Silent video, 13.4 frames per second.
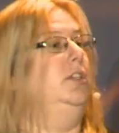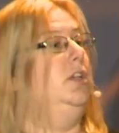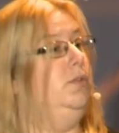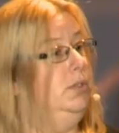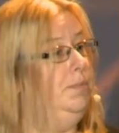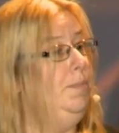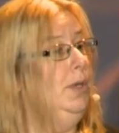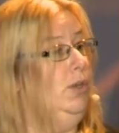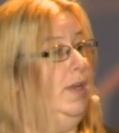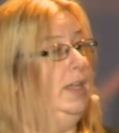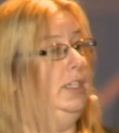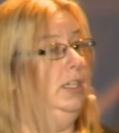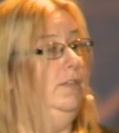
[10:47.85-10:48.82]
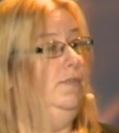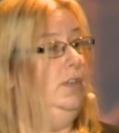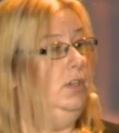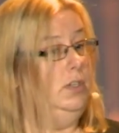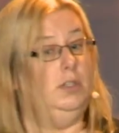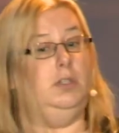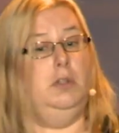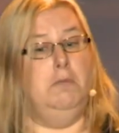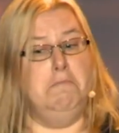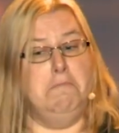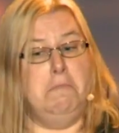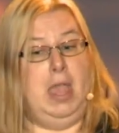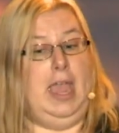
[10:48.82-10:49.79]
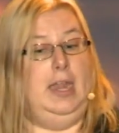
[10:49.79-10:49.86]
So it's progressive and it's
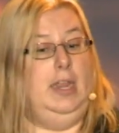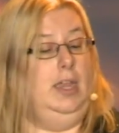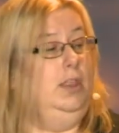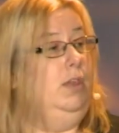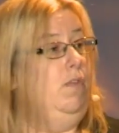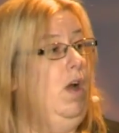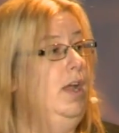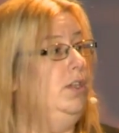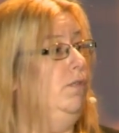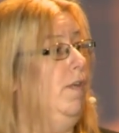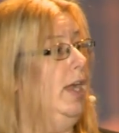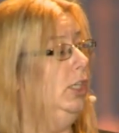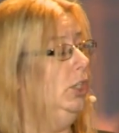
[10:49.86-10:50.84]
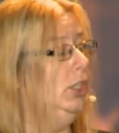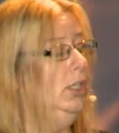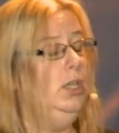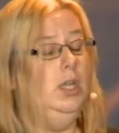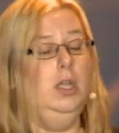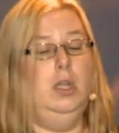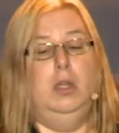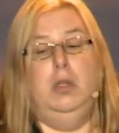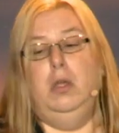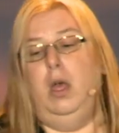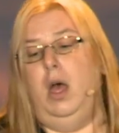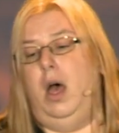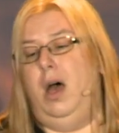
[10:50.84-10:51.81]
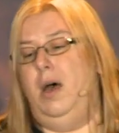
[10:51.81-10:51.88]
heading in the right direction,
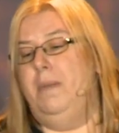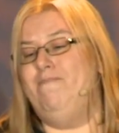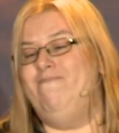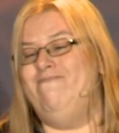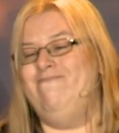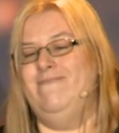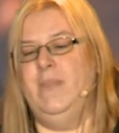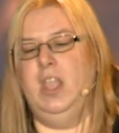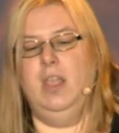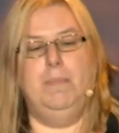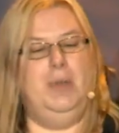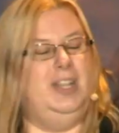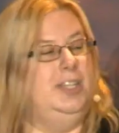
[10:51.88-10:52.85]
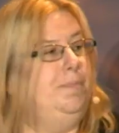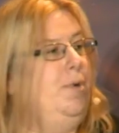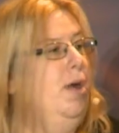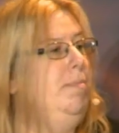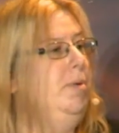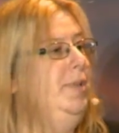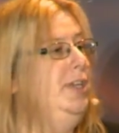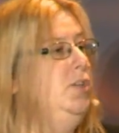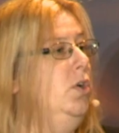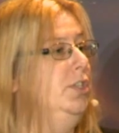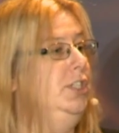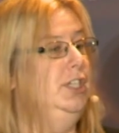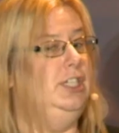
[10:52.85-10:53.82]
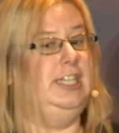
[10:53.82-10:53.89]
um, but it's probably
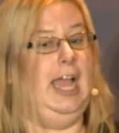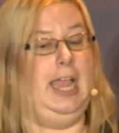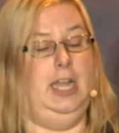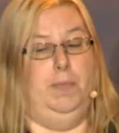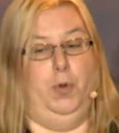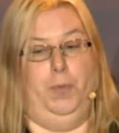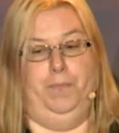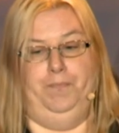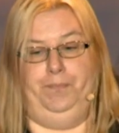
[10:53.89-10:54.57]
not sustainable.